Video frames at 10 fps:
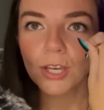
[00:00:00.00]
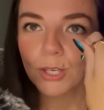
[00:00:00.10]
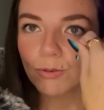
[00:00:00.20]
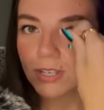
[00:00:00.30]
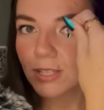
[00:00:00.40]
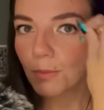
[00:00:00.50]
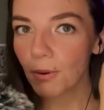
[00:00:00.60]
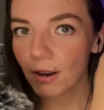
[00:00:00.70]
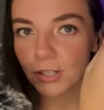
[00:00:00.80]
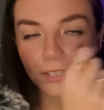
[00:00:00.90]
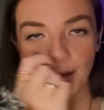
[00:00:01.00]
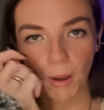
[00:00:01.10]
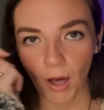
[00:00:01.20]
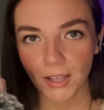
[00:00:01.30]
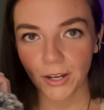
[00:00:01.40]
You just brush them
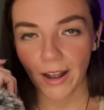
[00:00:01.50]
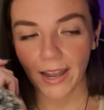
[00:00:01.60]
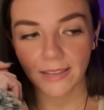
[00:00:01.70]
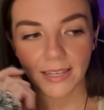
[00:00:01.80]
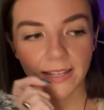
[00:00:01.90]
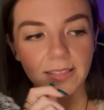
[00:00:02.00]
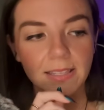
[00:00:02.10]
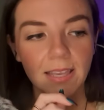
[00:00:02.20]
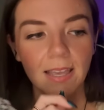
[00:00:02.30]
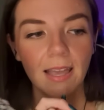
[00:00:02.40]
on your eyelids.